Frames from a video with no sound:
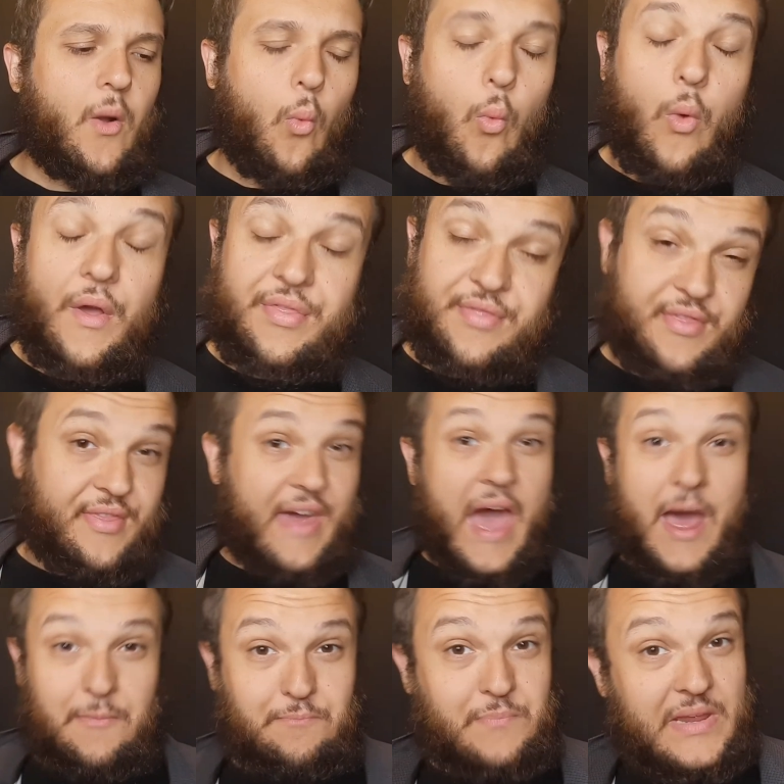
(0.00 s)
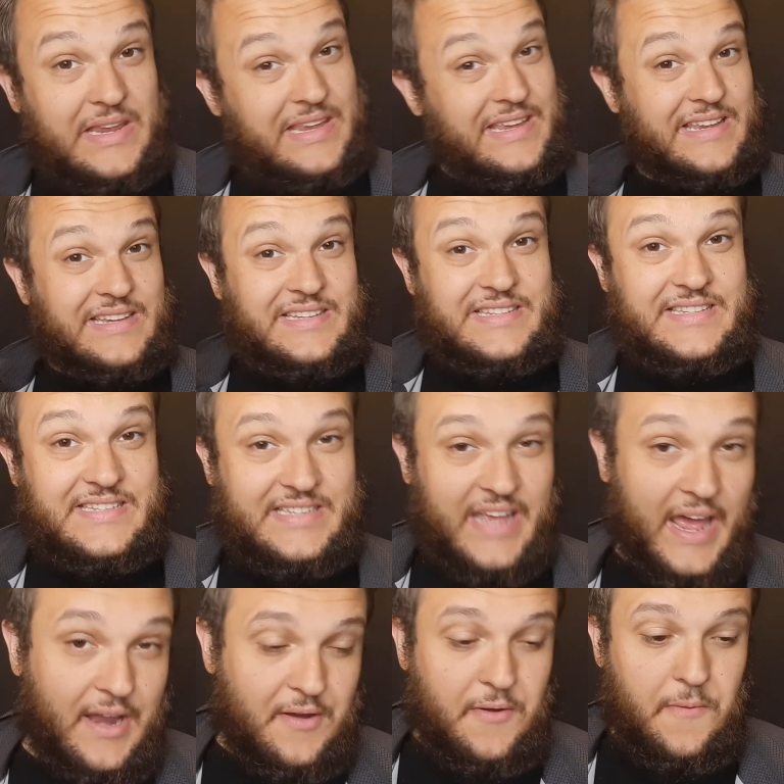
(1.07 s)
With that being
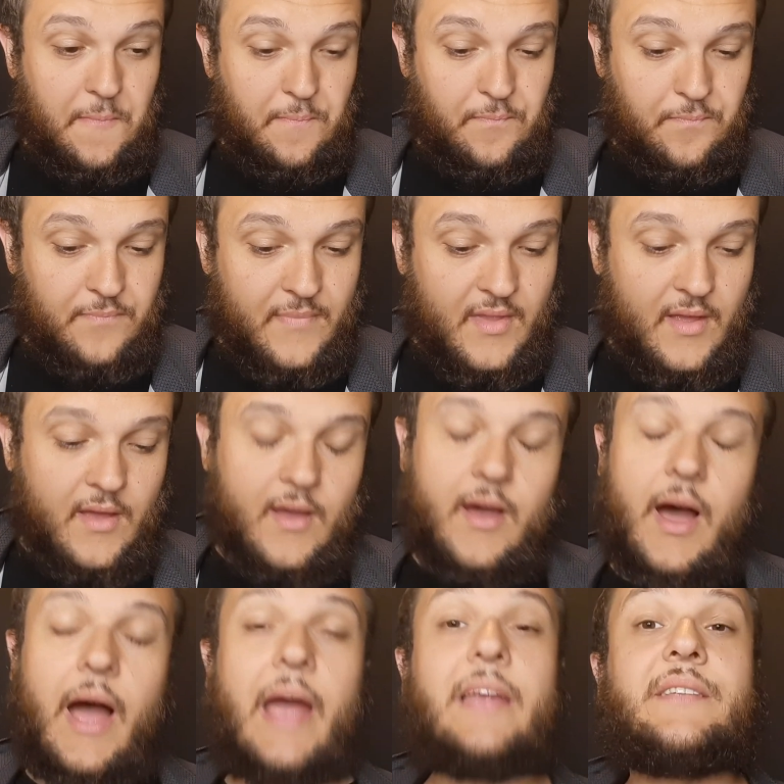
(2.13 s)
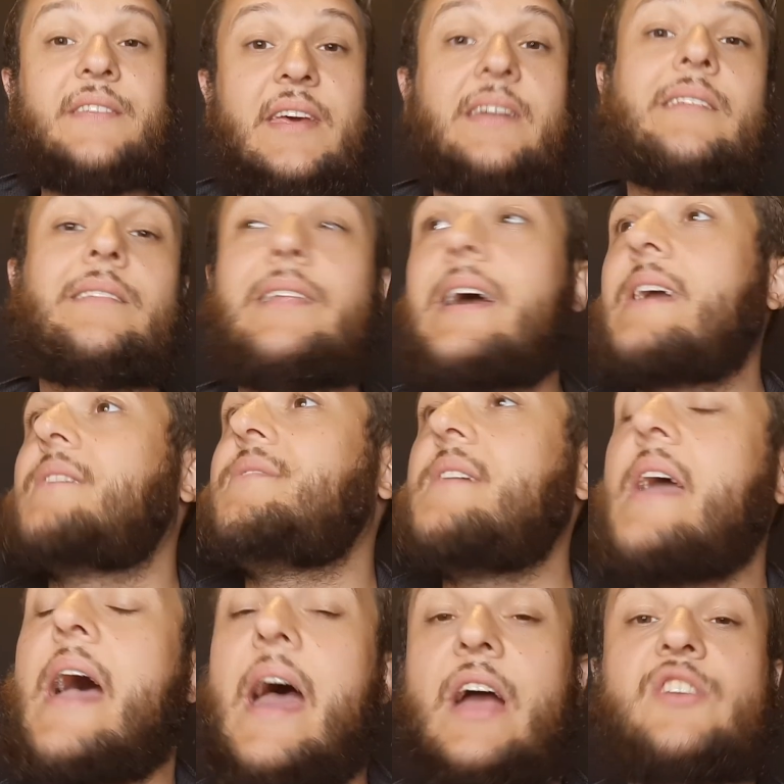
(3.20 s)
said, I did like
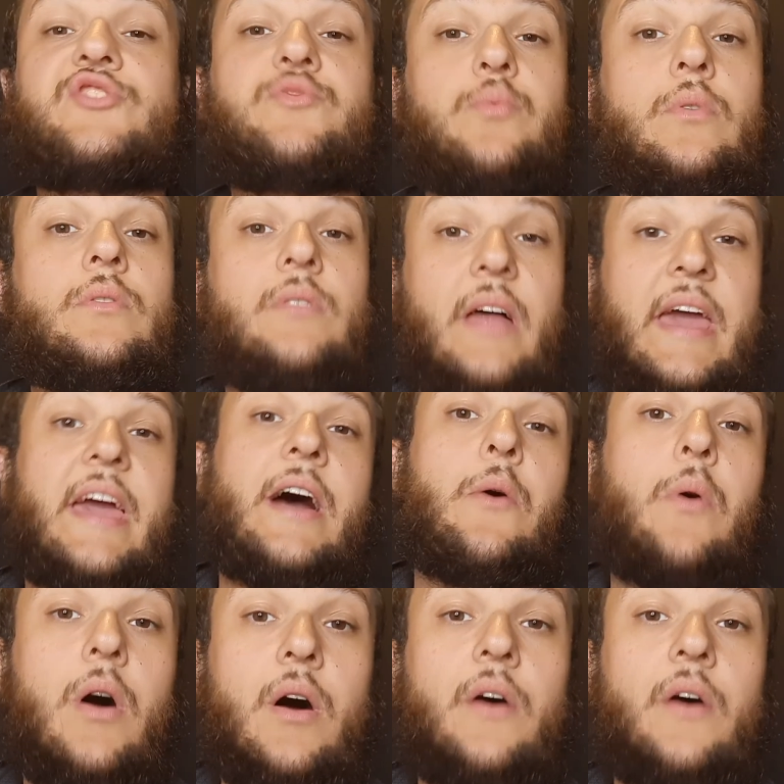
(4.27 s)
the actual layout